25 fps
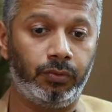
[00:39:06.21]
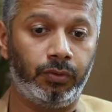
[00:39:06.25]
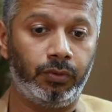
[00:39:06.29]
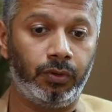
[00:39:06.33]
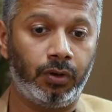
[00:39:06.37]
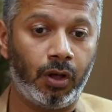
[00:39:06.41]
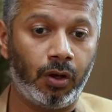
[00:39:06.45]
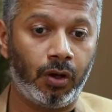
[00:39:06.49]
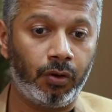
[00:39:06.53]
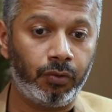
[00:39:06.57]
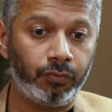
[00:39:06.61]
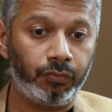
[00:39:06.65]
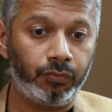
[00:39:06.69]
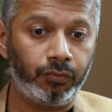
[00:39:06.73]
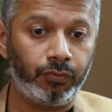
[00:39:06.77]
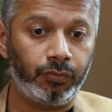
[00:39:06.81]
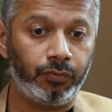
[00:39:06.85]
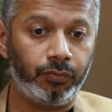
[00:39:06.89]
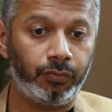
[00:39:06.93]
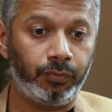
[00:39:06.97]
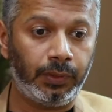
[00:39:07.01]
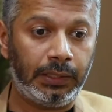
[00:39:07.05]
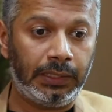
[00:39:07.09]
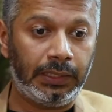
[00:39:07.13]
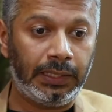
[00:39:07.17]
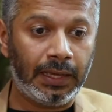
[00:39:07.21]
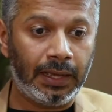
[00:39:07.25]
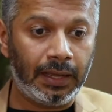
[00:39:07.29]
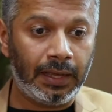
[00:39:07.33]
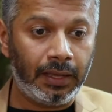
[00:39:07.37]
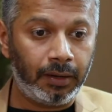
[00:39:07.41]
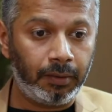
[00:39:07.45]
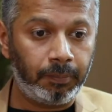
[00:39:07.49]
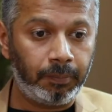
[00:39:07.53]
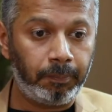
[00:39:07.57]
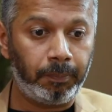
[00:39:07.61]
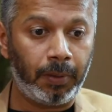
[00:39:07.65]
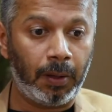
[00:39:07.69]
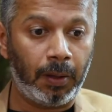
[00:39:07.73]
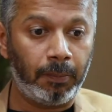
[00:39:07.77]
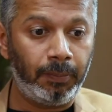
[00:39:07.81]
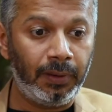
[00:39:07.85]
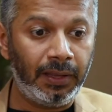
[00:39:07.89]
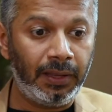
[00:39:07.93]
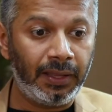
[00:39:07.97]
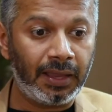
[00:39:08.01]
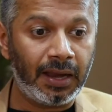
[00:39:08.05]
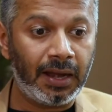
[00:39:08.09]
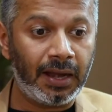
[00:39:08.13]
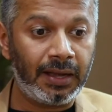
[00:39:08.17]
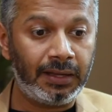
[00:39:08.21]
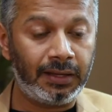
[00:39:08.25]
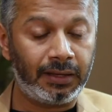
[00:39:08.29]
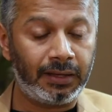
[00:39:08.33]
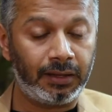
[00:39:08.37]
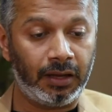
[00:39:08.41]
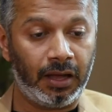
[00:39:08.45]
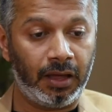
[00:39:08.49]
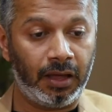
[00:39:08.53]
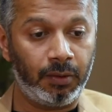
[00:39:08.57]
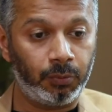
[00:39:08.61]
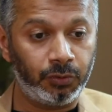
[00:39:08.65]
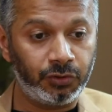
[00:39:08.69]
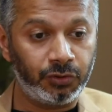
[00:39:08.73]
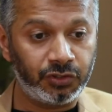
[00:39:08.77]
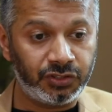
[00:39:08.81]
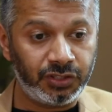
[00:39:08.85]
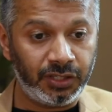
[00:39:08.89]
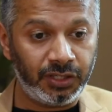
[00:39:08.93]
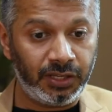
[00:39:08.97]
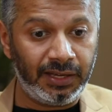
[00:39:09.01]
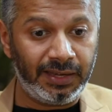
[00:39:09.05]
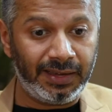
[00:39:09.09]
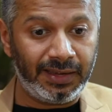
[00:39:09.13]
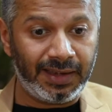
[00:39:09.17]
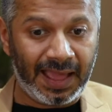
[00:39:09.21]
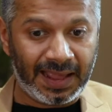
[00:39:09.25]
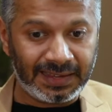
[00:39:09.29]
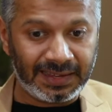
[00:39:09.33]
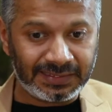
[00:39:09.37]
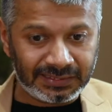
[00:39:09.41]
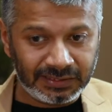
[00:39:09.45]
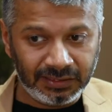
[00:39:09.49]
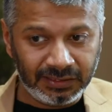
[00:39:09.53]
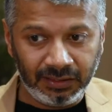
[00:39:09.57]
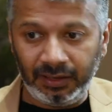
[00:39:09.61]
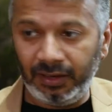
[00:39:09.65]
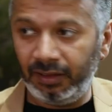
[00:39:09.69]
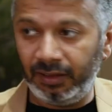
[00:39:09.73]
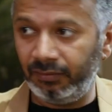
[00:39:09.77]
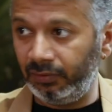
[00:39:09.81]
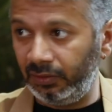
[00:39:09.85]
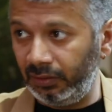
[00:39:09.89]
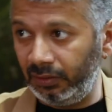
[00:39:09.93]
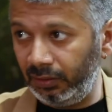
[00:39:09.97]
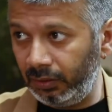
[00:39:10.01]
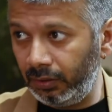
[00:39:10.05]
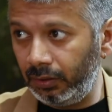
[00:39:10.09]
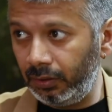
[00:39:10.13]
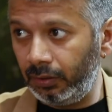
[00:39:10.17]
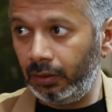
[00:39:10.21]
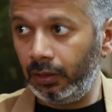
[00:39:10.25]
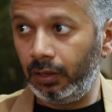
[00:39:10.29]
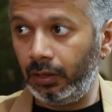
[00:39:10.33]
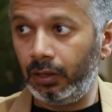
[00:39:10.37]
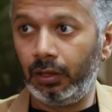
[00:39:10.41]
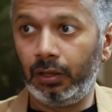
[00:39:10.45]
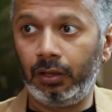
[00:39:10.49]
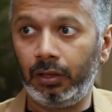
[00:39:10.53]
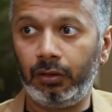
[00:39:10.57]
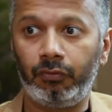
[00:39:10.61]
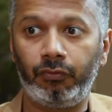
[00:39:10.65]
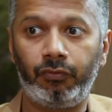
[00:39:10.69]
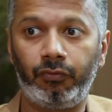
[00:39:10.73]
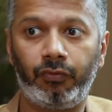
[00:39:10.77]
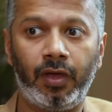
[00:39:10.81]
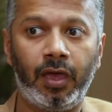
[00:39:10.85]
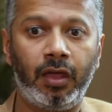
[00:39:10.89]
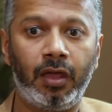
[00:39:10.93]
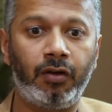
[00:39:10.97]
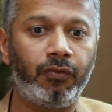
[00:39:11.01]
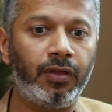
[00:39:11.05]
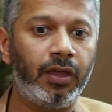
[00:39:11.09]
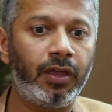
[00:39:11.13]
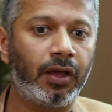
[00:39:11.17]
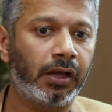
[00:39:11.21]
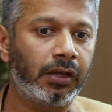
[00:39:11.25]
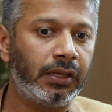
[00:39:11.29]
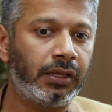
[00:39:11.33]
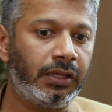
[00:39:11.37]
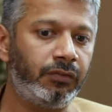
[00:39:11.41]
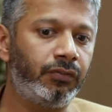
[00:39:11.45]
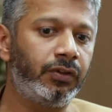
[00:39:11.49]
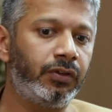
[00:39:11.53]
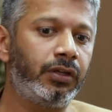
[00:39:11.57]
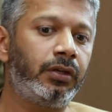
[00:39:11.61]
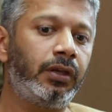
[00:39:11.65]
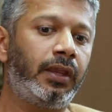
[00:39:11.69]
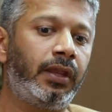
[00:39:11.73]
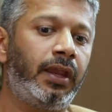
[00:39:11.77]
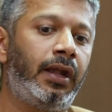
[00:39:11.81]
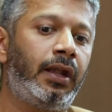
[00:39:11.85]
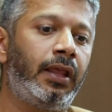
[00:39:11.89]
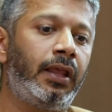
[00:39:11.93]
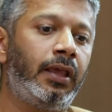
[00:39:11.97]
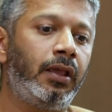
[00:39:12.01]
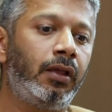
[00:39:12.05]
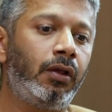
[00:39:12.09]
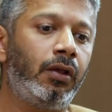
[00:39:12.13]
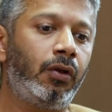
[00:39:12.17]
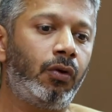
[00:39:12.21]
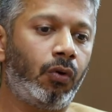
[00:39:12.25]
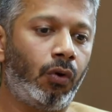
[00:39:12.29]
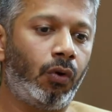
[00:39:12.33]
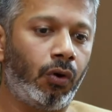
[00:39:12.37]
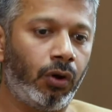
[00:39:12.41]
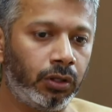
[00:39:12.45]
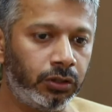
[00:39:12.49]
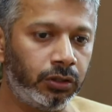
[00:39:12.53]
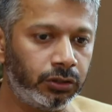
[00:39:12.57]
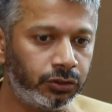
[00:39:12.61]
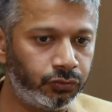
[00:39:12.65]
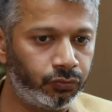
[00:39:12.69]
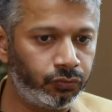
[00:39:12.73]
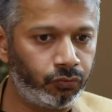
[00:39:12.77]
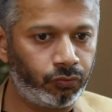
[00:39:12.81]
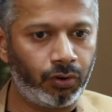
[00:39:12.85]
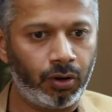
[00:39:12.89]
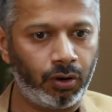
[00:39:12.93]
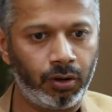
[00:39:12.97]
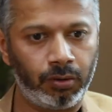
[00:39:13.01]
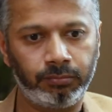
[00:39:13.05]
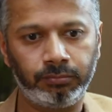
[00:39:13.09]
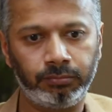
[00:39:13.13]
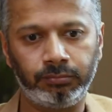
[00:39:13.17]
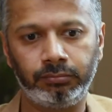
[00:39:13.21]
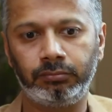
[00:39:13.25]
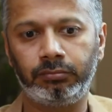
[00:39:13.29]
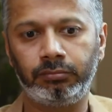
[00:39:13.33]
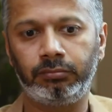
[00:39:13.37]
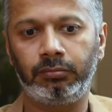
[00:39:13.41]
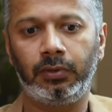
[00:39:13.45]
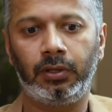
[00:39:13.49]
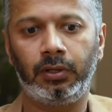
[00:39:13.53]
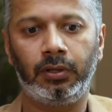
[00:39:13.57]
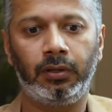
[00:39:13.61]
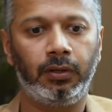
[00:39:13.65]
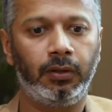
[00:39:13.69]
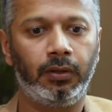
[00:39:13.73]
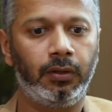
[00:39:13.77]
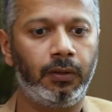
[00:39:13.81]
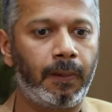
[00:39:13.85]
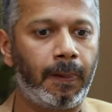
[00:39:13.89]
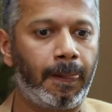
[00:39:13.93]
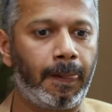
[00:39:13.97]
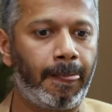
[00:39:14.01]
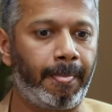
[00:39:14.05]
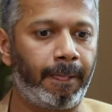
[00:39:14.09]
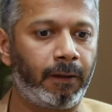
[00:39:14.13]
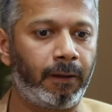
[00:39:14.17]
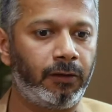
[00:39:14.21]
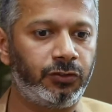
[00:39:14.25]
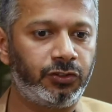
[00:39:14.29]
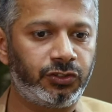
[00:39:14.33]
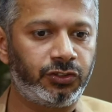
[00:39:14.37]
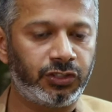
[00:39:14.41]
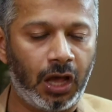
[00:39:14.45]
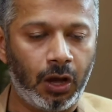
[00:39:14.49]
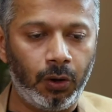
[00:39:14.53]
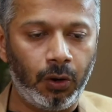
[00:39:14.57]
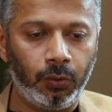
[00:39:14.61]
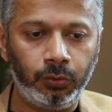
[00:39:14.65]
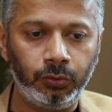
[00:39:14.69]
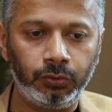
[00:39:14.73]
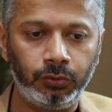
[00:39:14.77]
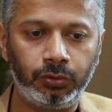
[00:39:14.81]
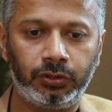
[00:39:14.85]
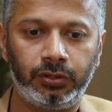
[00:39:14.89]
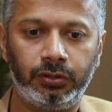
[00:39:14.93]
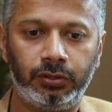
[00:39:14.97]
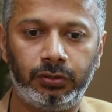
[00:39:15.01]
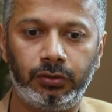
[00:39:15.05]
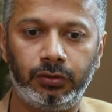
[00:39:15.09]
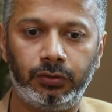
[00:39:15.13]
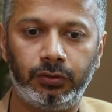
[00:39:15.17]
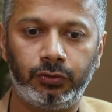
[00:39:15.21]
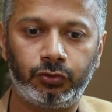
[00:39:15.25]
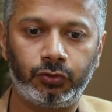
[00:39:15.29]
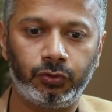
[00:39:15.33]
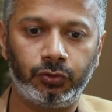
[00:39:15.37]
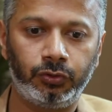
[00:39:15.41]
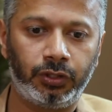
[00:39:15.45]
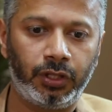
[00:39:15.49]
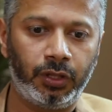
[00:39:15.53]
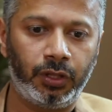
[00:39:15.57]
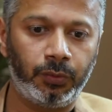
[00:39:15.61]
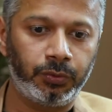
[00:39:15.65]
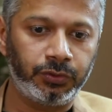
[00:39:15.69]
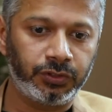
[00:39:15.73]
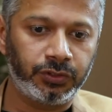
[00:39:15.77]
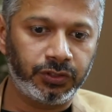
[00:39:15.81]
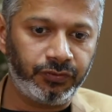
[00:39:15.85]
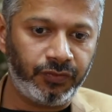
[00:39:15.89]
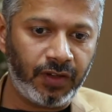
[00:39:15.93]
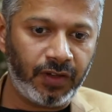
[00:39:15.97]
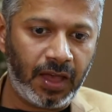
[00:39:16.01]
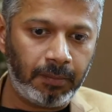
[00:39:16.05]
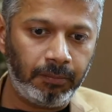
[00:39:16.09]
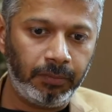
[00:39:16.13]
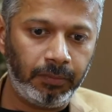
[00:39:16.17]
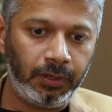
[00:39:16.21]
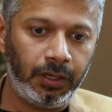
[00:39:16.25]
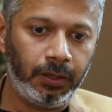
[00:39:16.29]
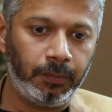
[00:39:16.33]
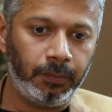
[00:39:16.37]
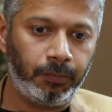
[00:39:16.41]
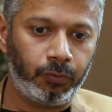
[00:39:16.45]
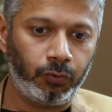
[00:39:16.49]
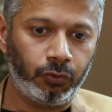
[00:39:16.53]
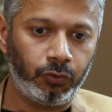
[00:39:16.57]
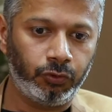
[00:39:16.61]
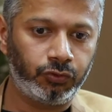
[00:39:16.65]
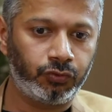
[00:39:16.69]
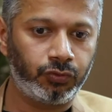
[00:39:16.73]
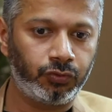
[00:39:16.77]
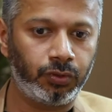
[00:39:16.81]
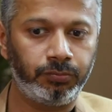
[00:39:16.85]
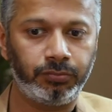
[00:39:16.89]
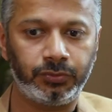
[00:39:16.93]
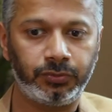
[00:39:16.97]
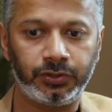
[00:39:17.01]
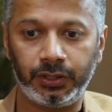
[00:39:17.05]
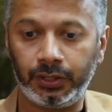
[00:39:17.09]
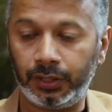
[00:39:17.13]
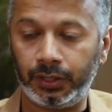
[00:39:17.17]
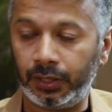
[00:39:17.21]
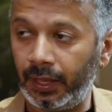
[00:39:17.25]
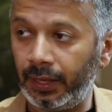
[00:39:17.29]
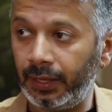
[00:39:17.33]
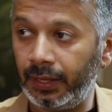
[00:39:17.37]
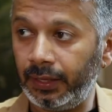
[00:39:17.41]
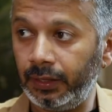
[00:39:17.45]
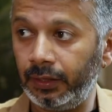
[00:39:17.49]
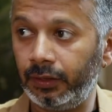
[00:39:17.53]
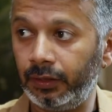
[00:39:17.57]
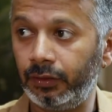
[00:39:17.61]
now we are public at i would say national level where we are even getting calls from south so there was a family approach from chennai